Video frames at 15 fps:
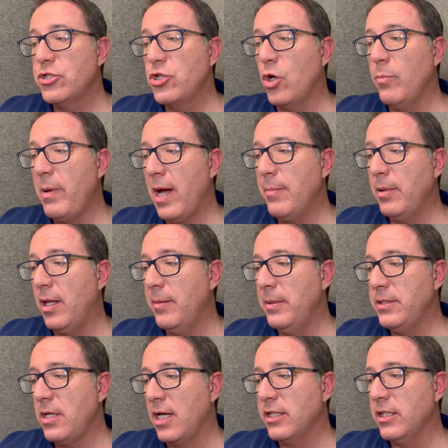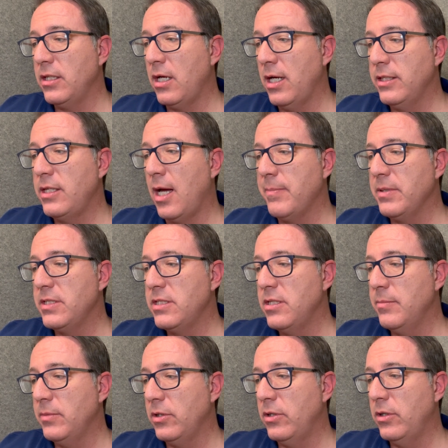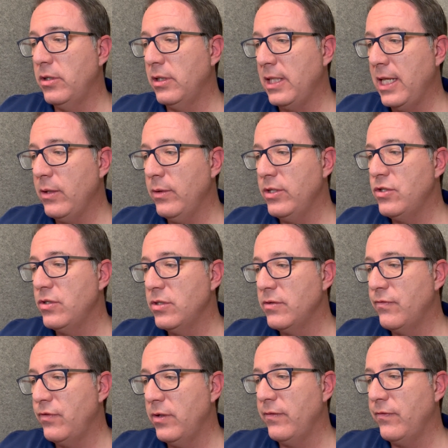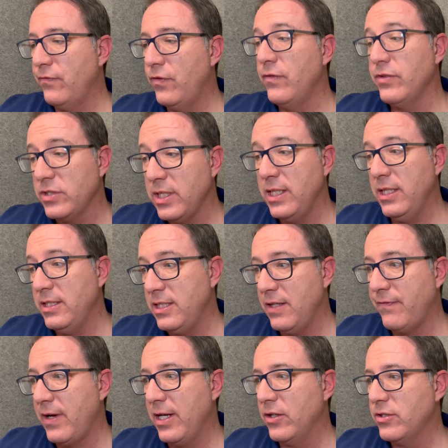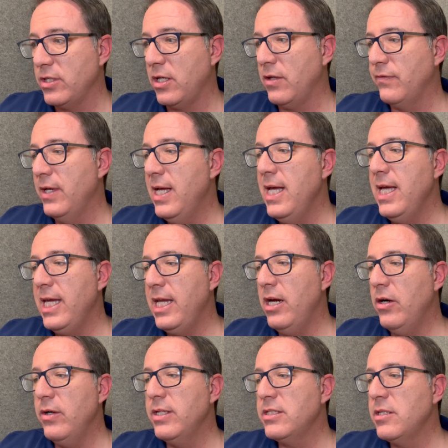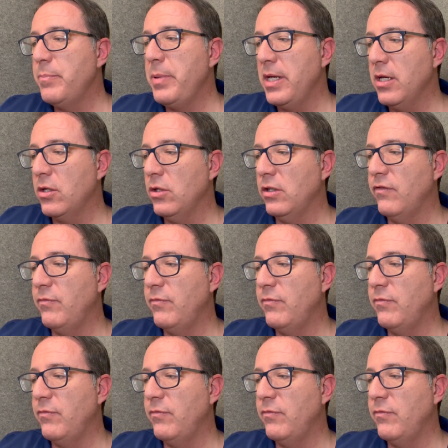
so Babylon adopted, adopted similar language, frivolously deifying herself. Here is the pinnacle